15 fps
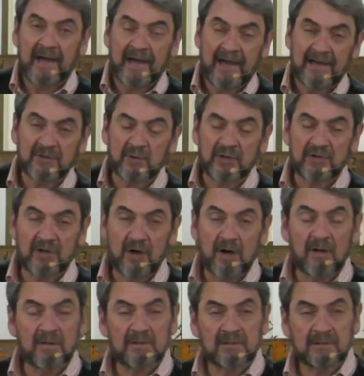As a
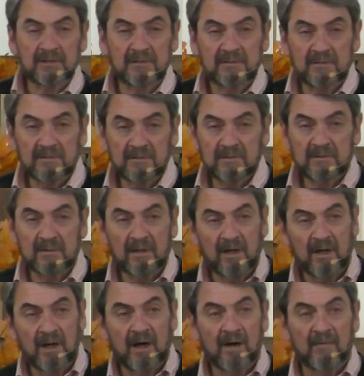result
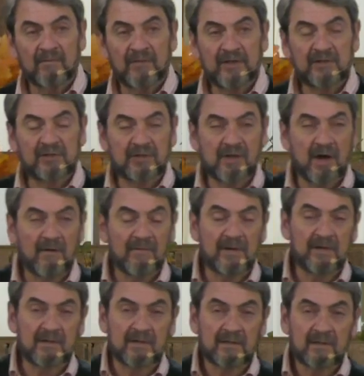of this
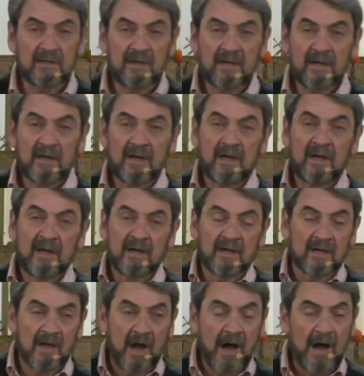covenant,
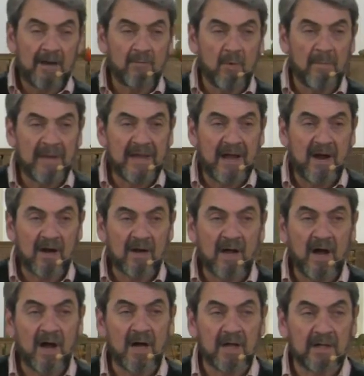God will be our
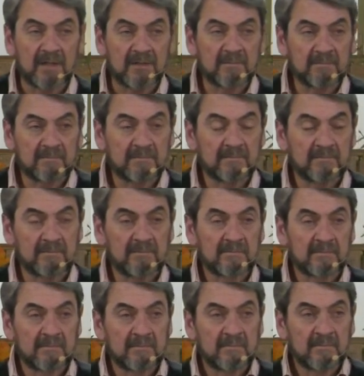God.
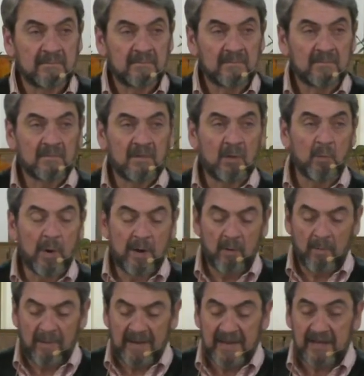We
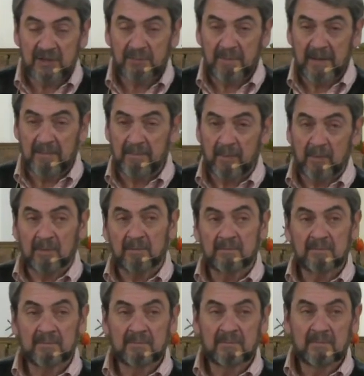will be His people.
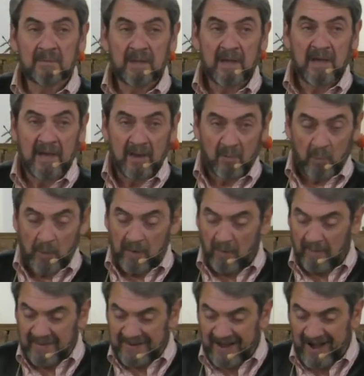We
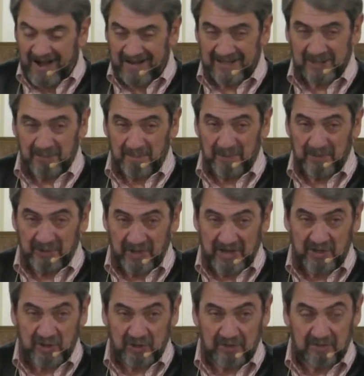will be God's
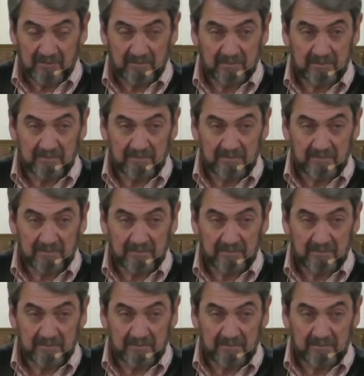possession.